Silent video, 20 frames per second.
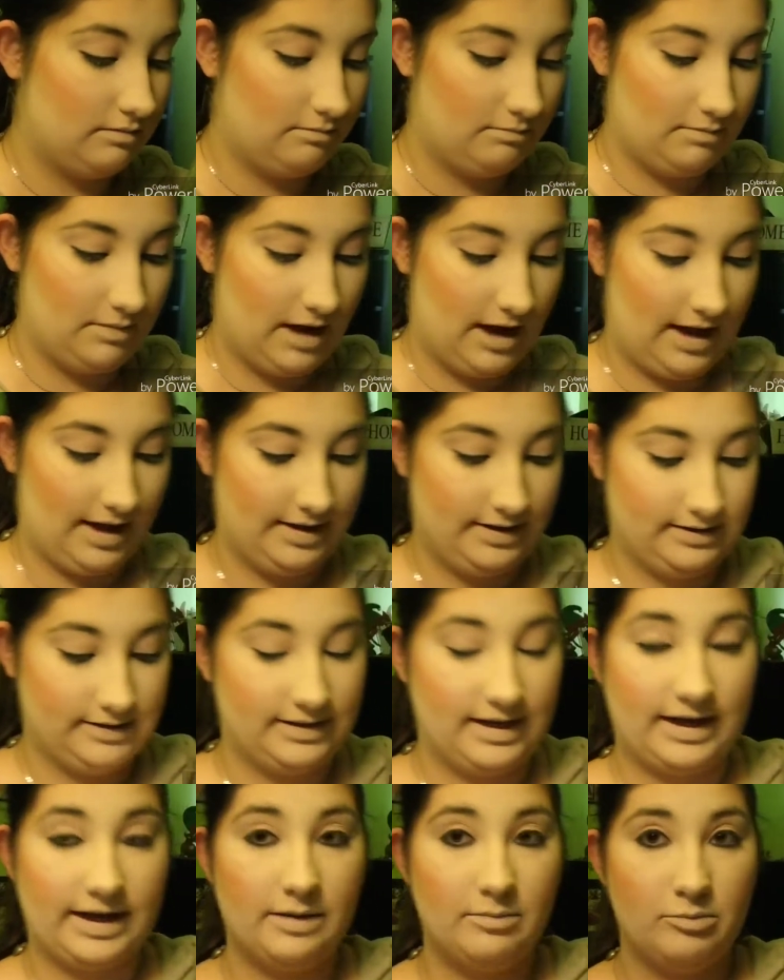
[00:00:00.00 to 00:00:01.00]
my
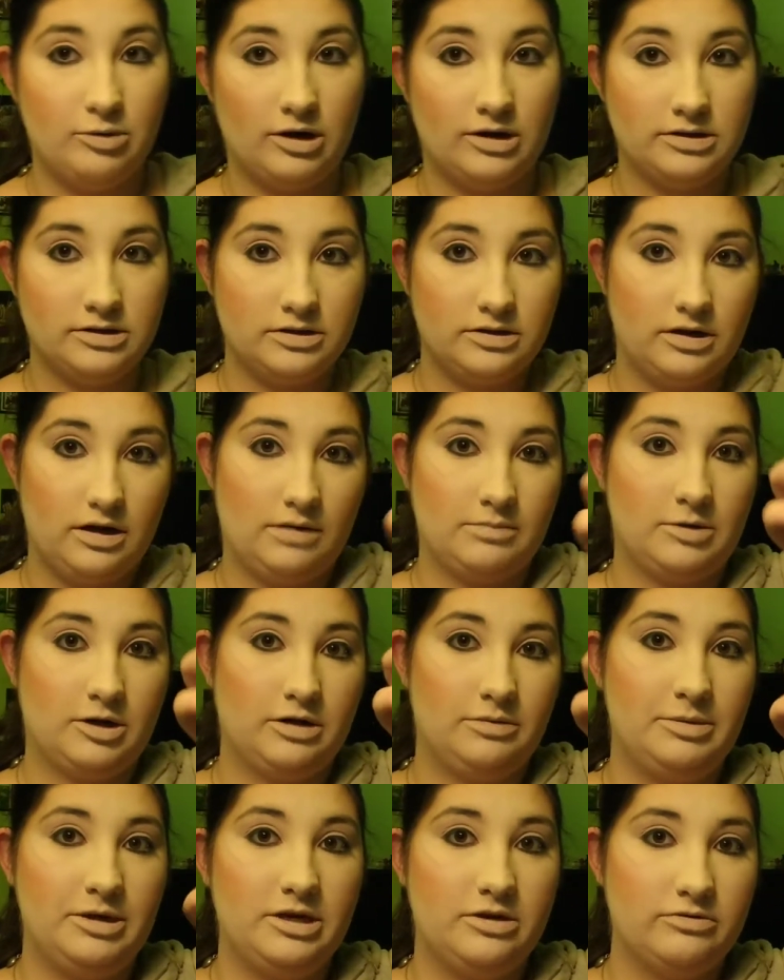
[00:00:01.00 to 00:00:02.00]
second bronzer, I'm going
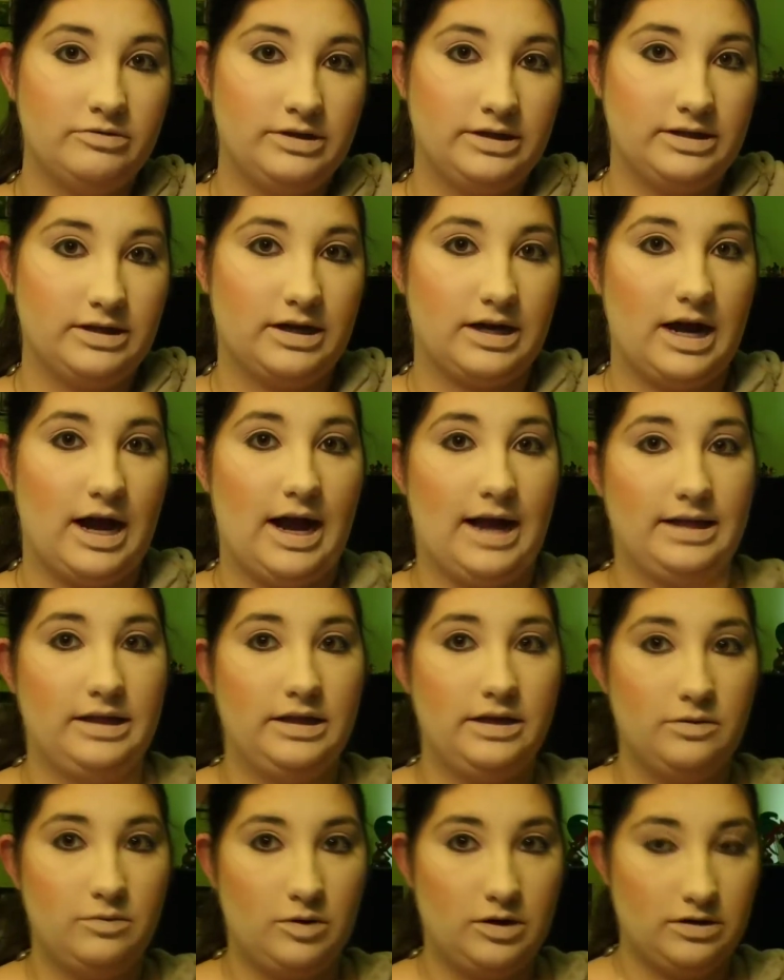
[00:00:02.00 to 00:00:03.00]
to be using the
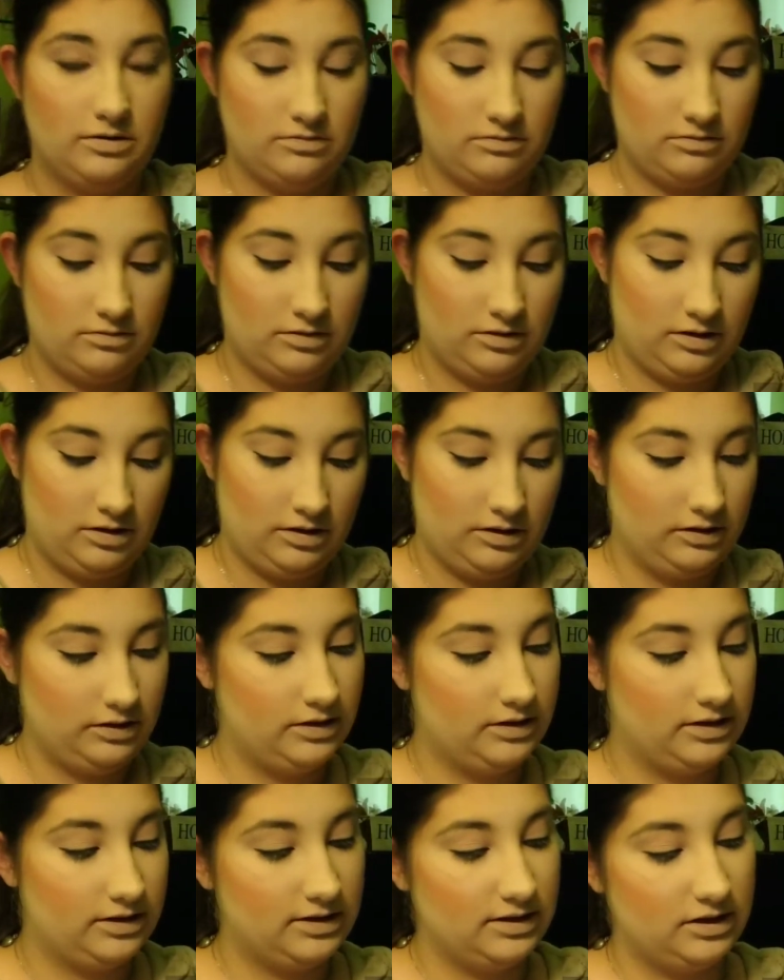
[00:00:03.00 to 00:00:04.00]
Kylie one.
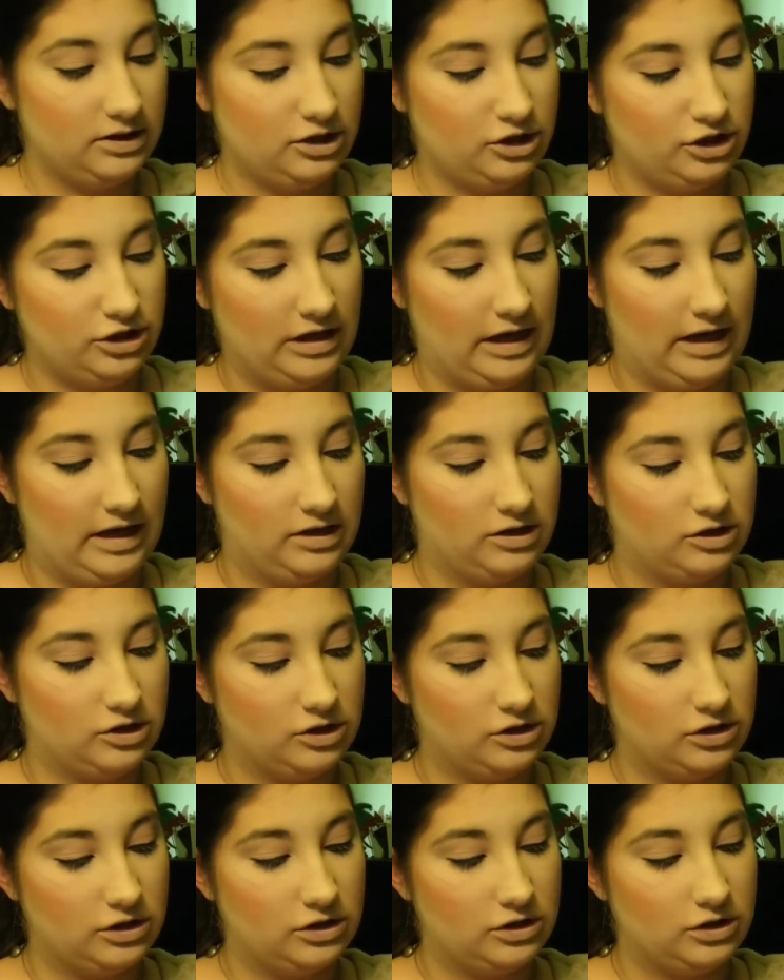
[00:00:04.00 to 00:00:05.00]
This is in the shade
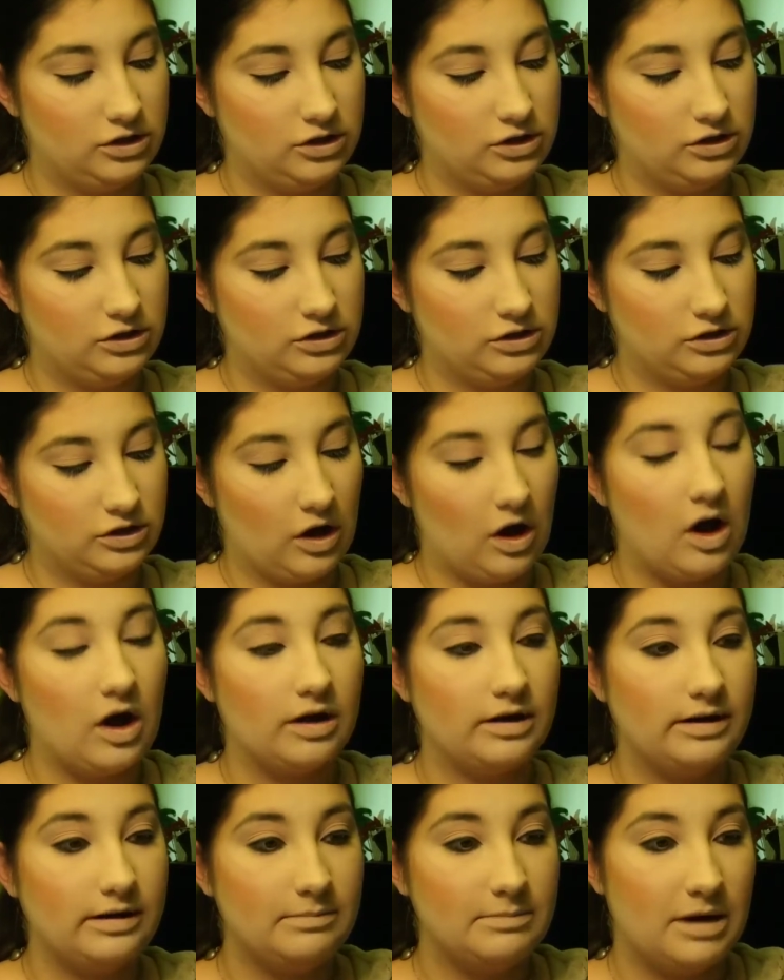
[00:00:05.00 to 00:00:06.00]

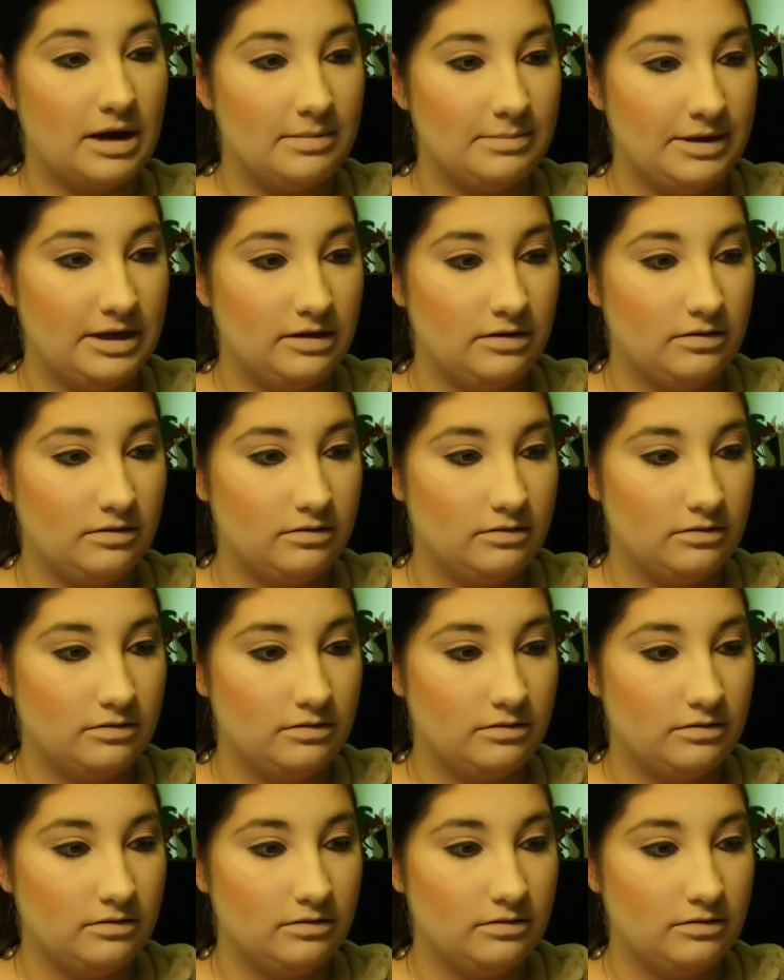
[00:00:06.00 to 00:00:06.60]
Tawny Mommy.